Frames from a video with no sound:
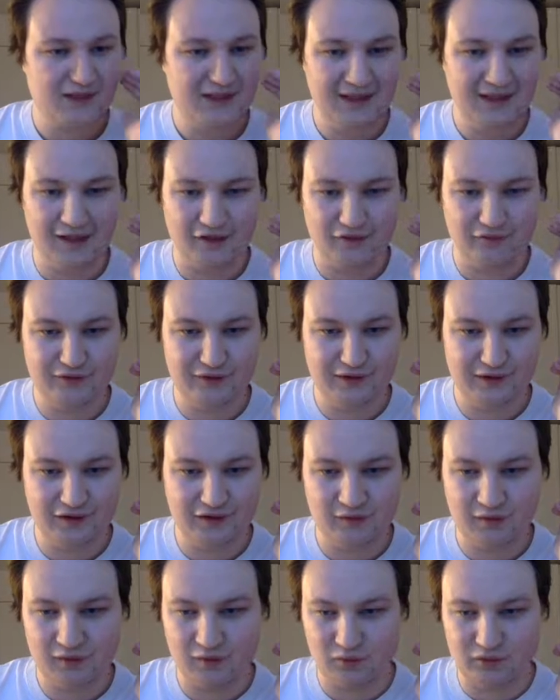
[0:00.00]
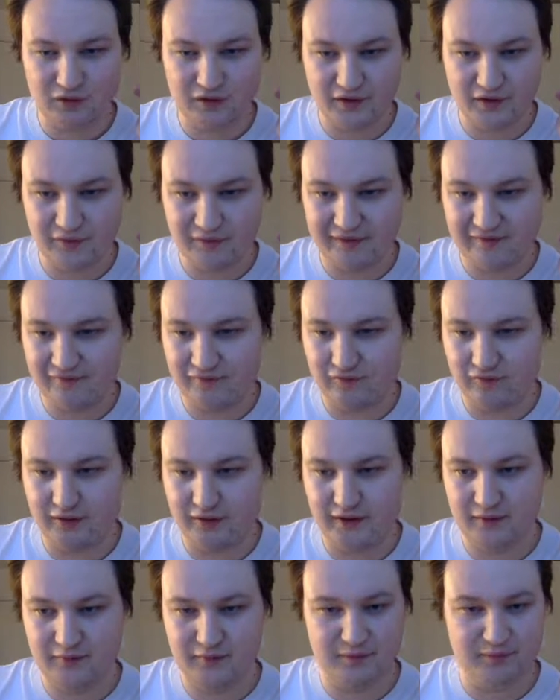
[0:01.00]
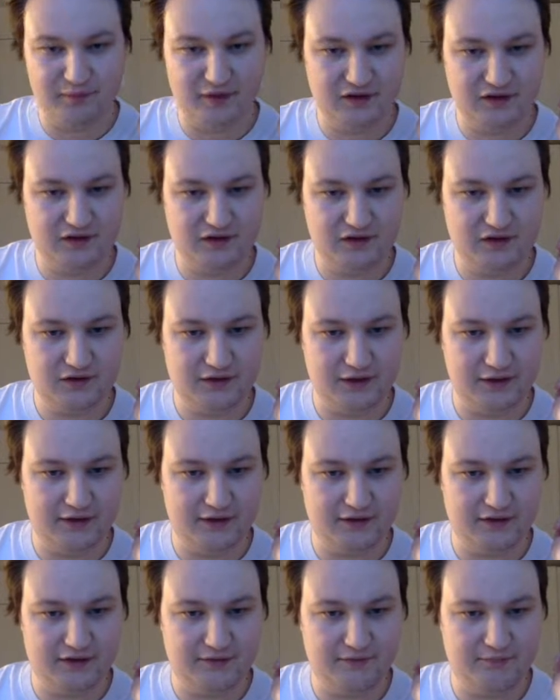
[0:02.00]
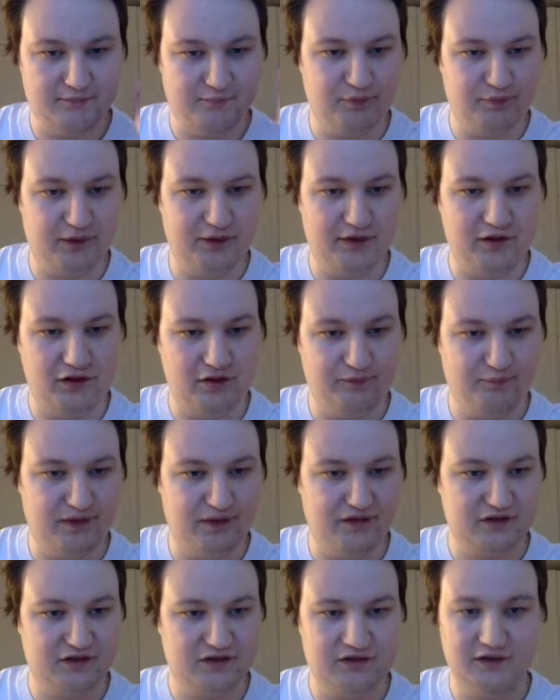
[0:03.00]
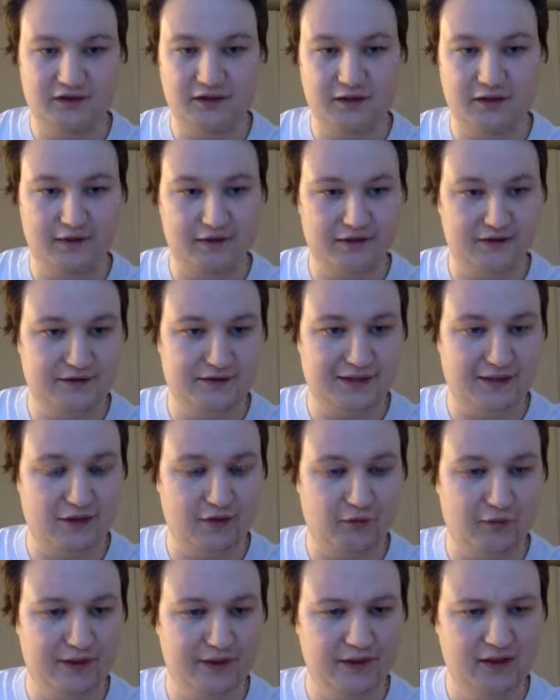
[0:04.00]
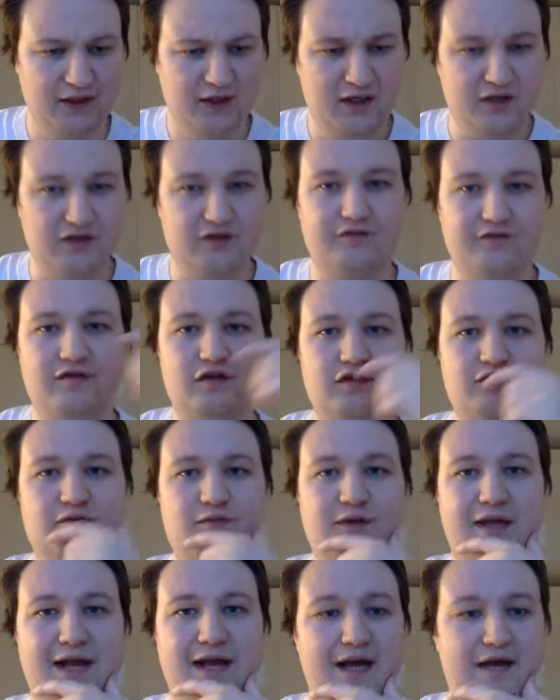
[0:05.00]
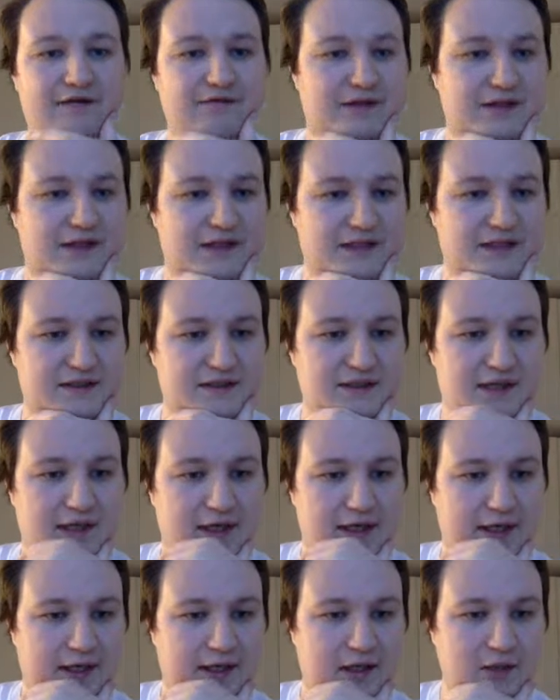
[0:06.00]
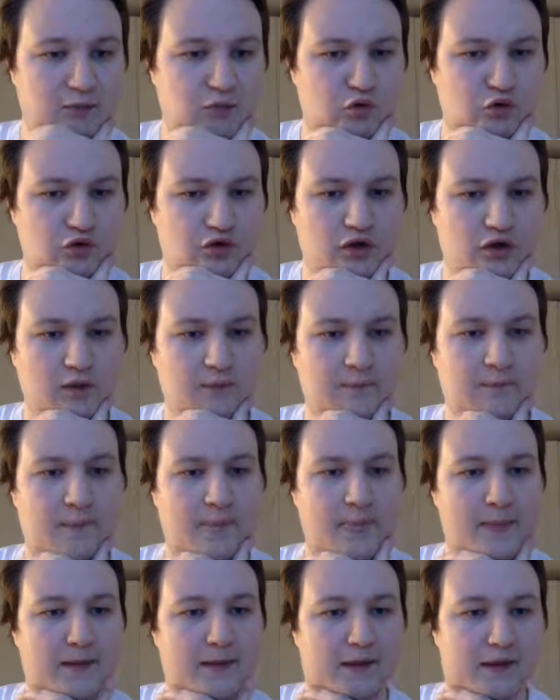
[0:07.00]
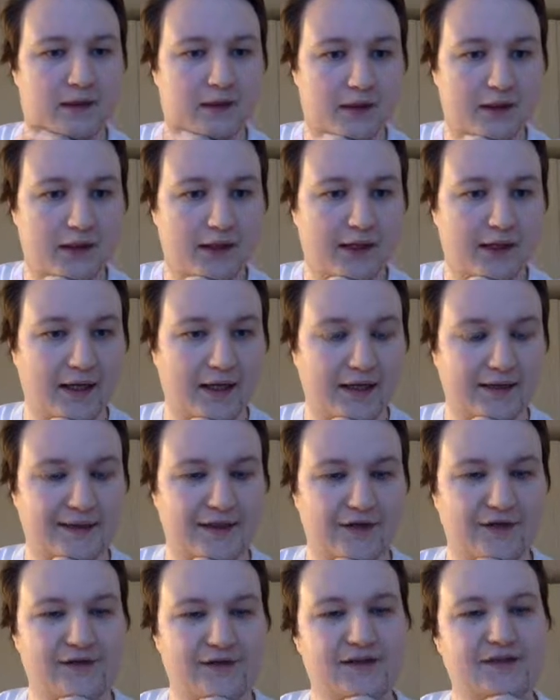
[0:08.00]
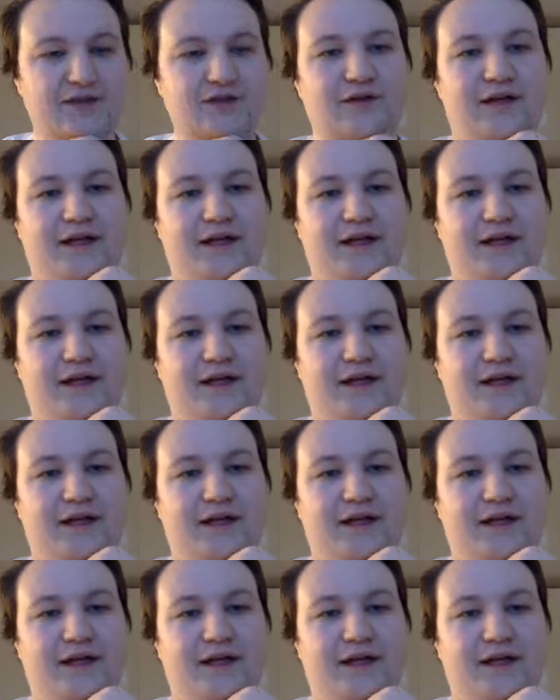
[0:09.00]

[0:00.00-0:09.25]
I don't really know what order they went for here with the pictures. I just put in all the pictures, and then this is how they went. So the first one we have is El Rey del Mundo. So this